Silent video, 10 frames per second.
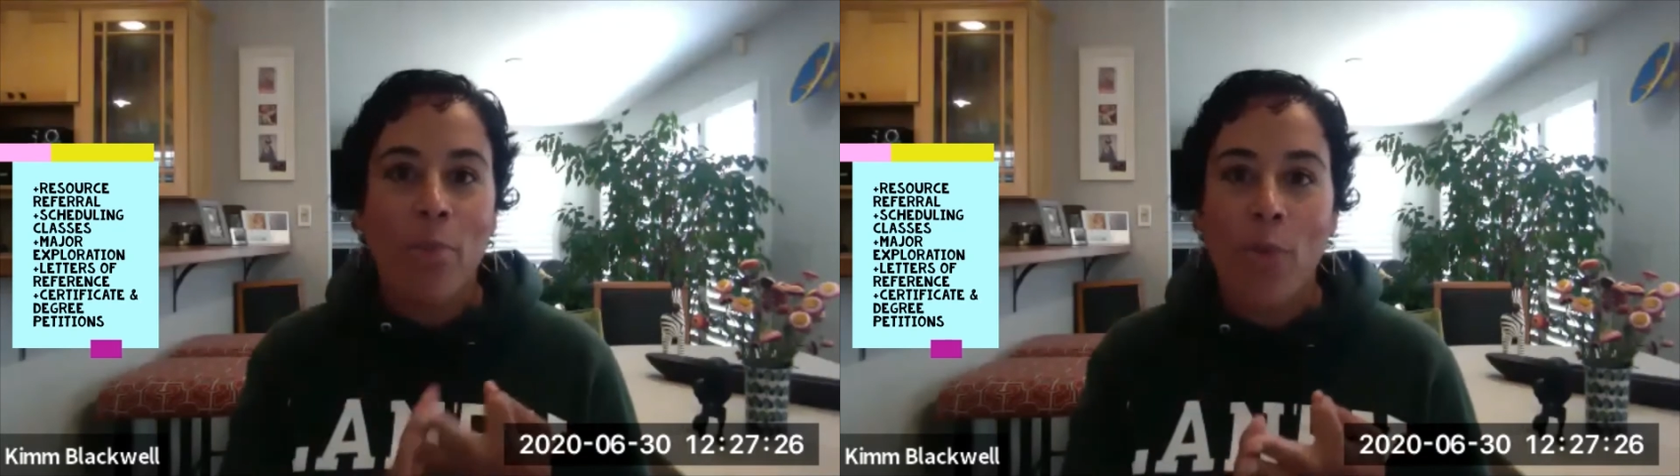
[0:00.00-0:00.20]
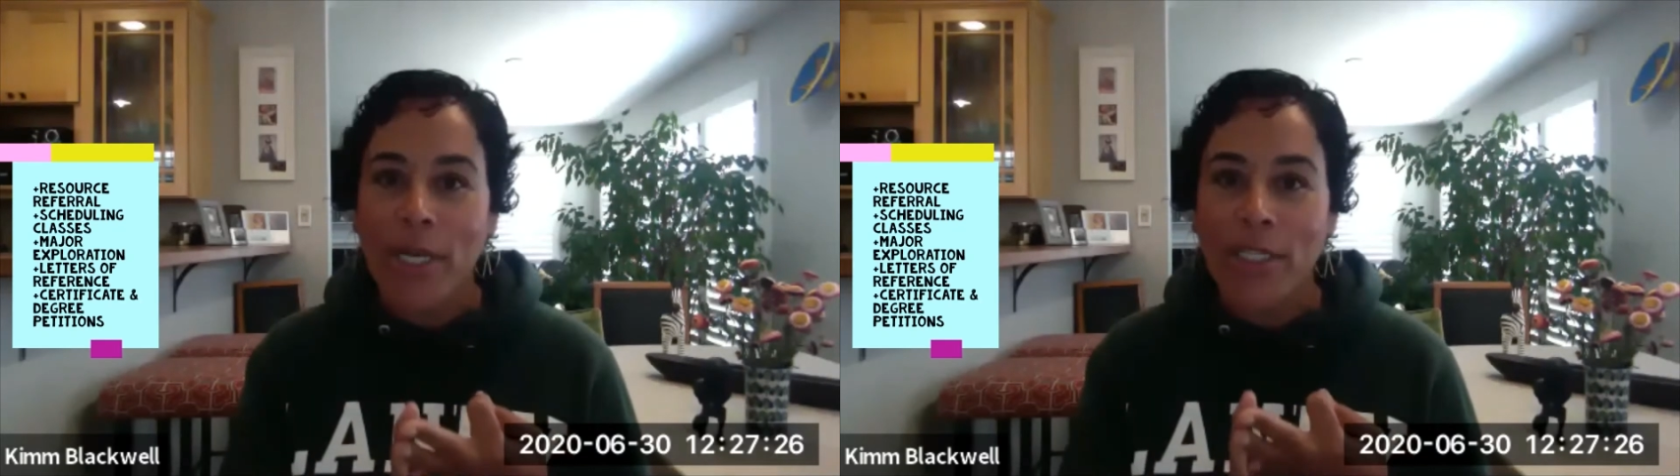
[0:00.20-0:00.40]

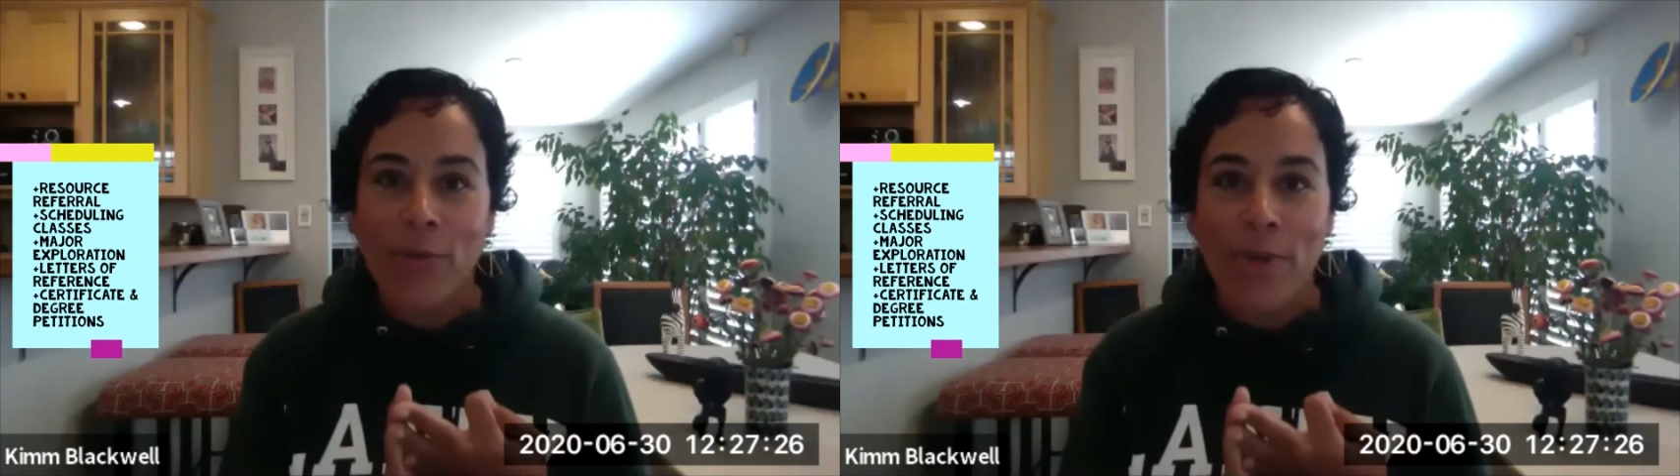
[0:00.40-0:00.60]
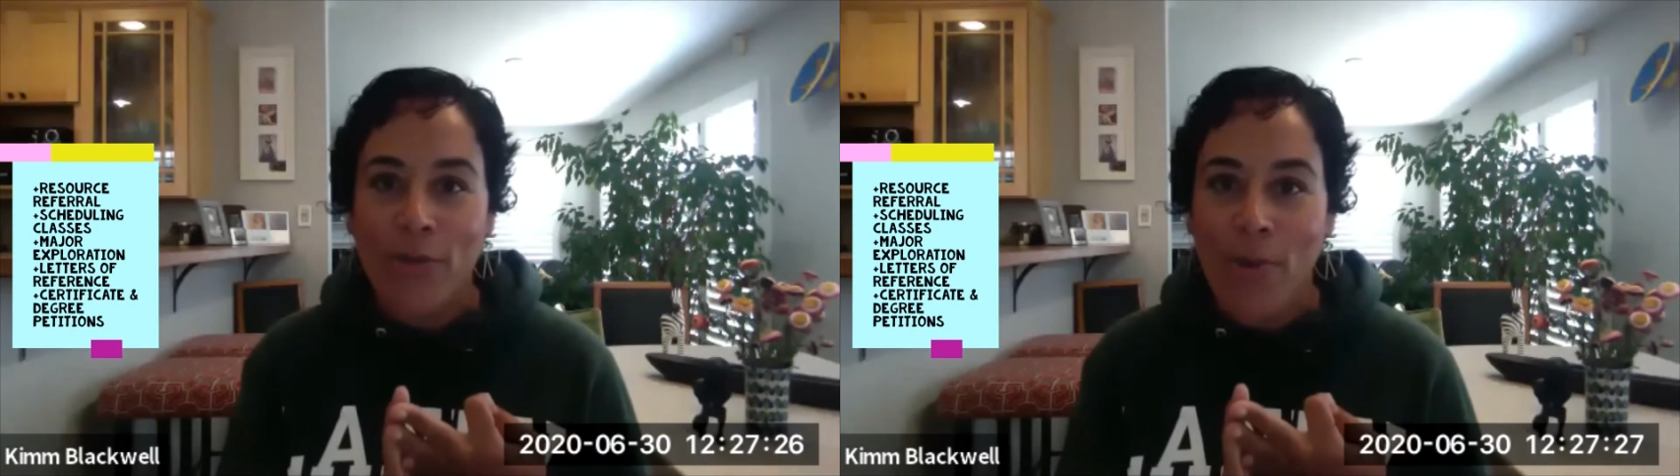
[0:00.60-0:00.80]
point
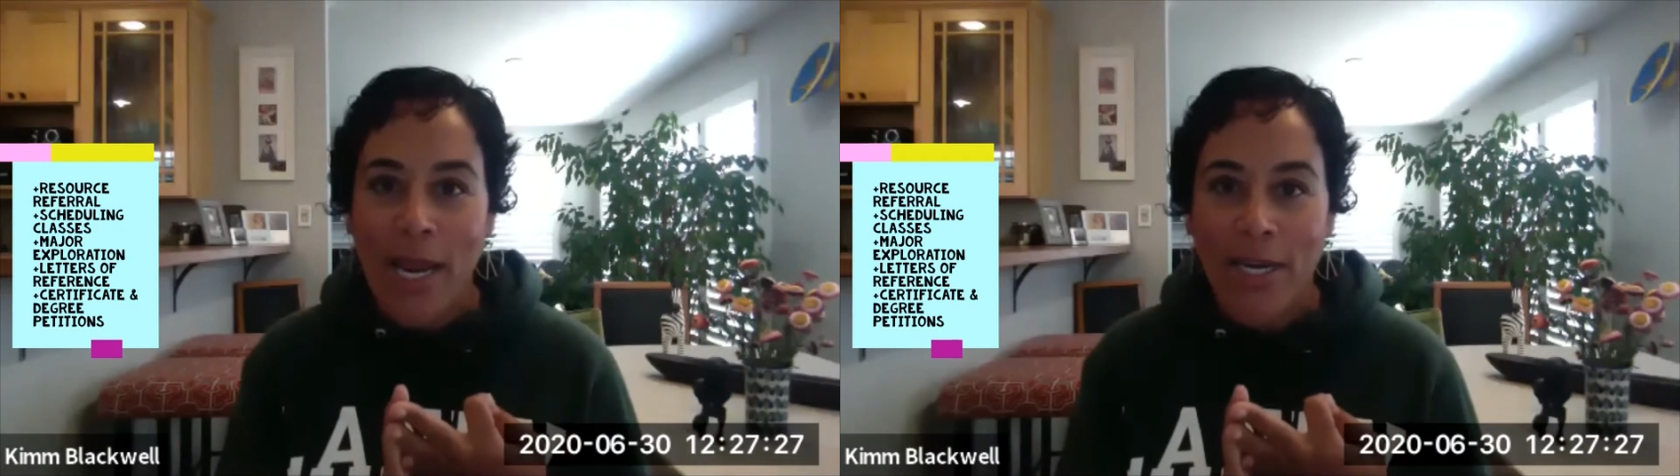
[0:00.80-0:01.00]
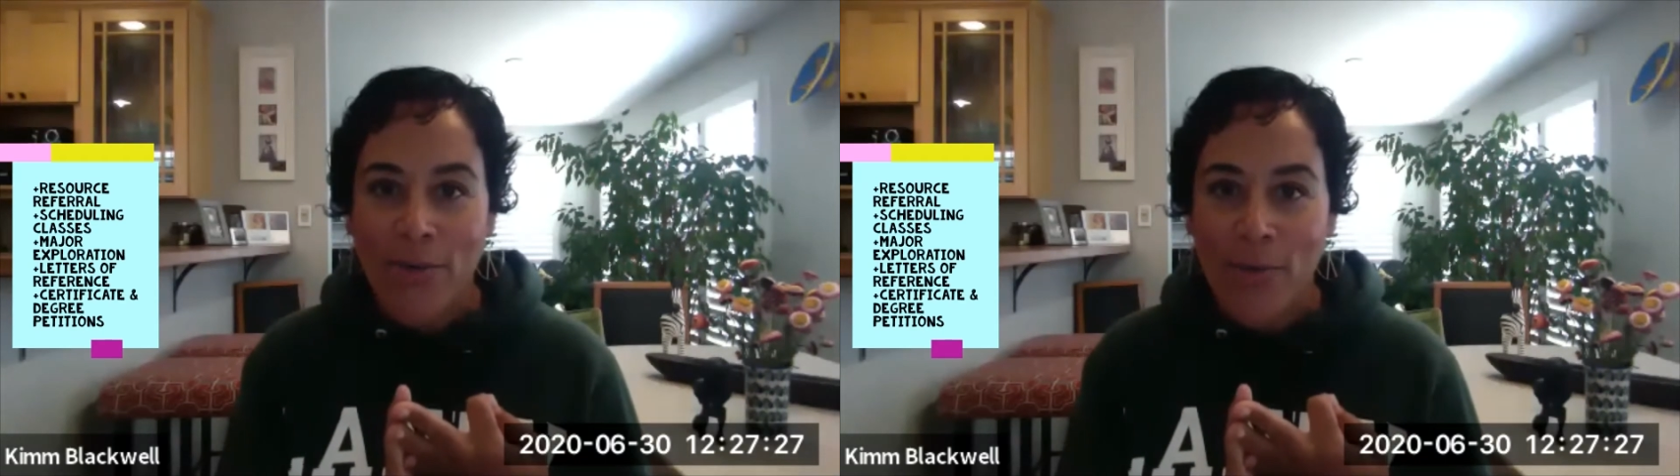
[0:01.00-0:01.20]
you in the
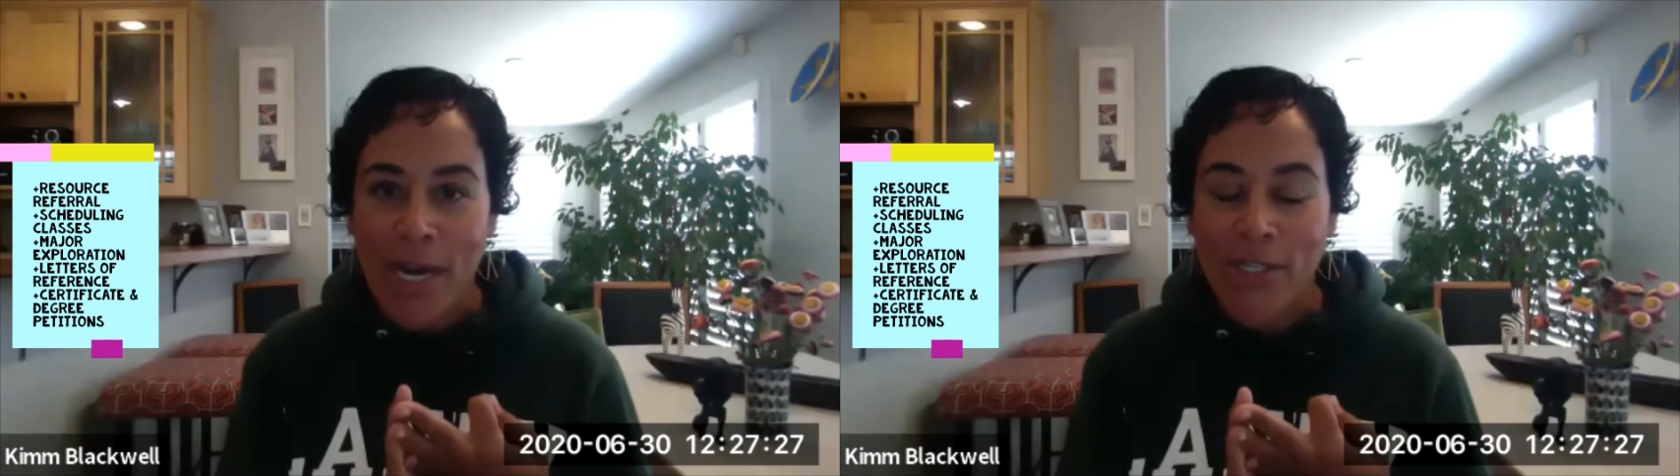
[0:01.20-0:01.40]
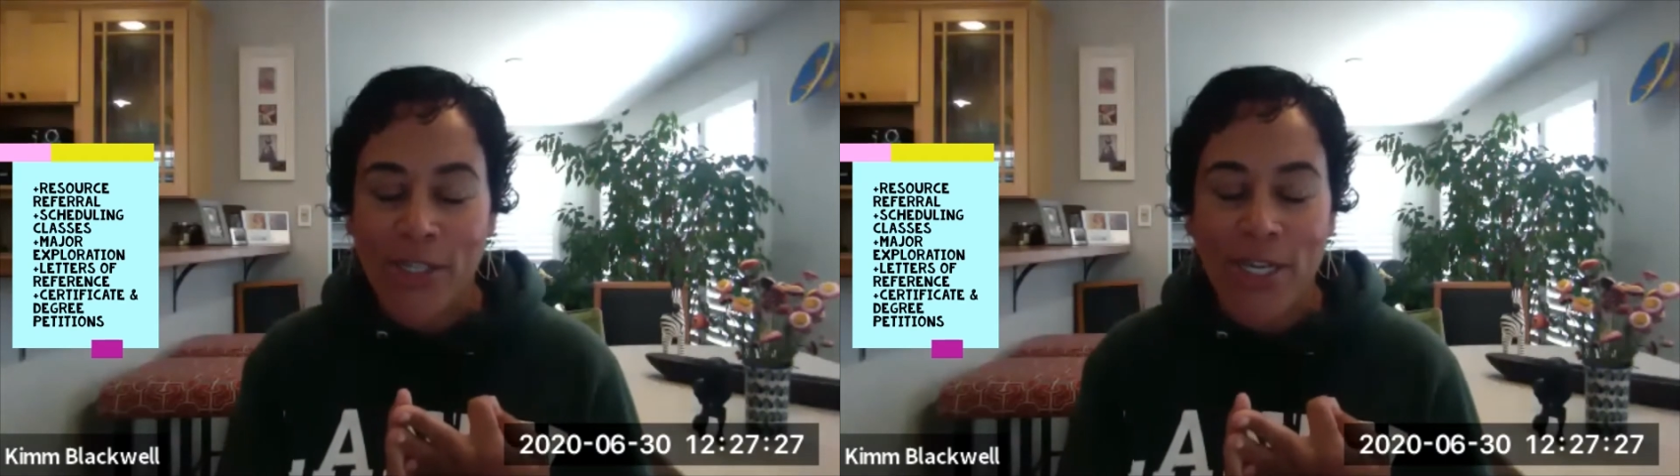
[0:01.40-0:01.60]
right
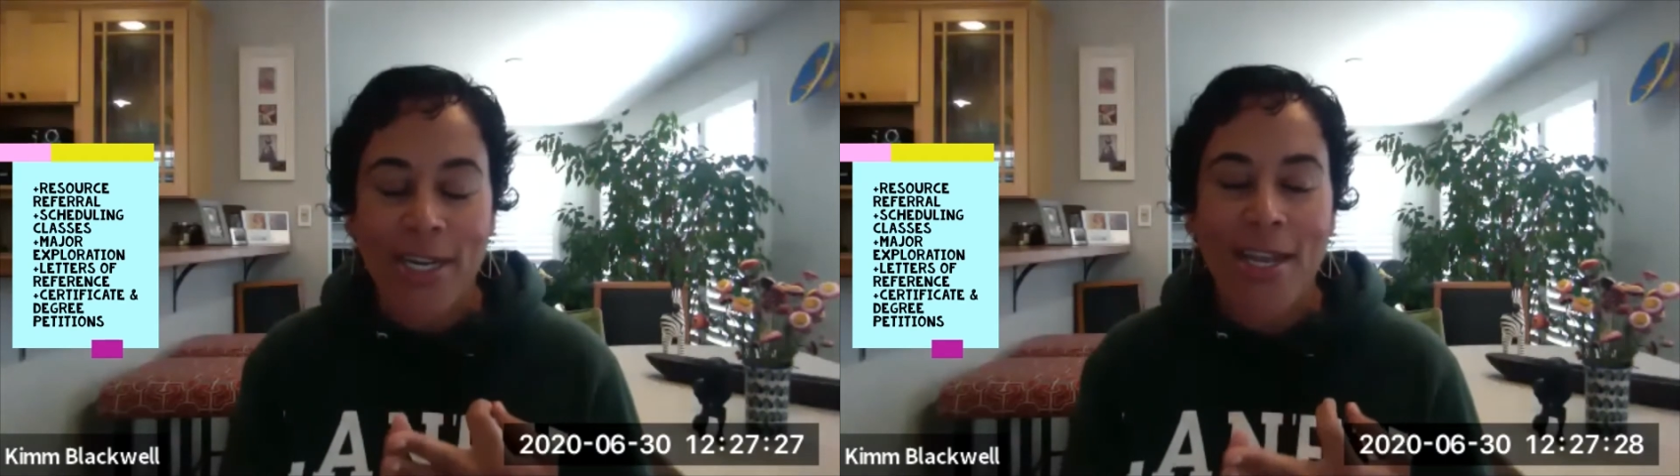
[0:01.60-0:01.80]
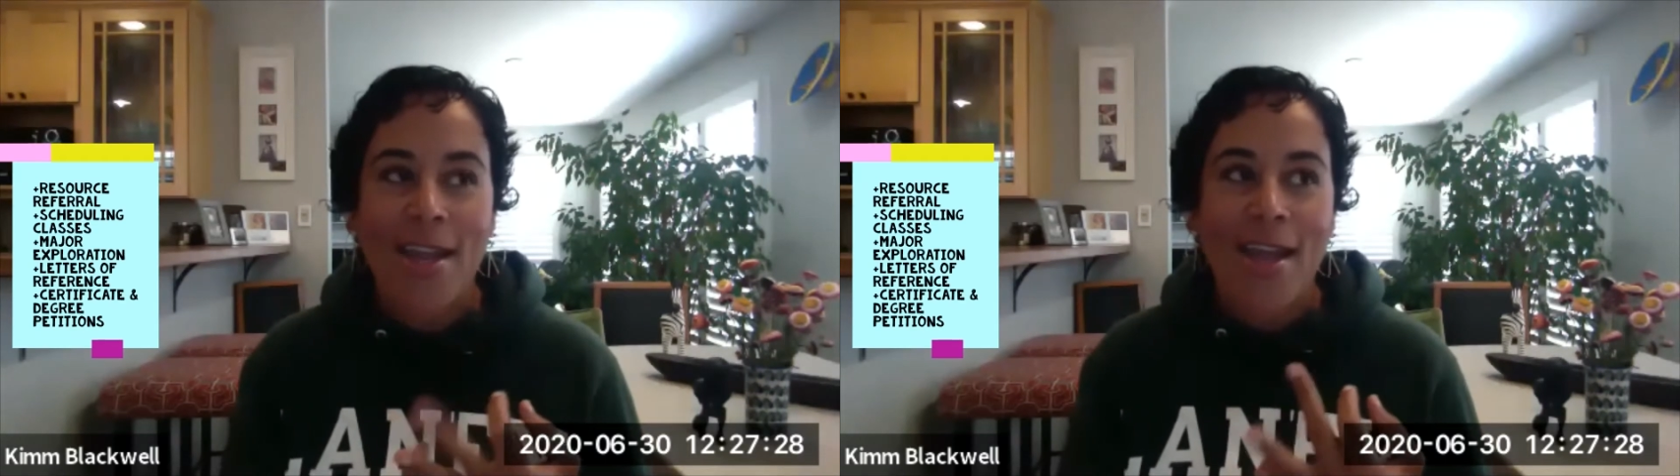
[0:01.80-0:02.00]
direction.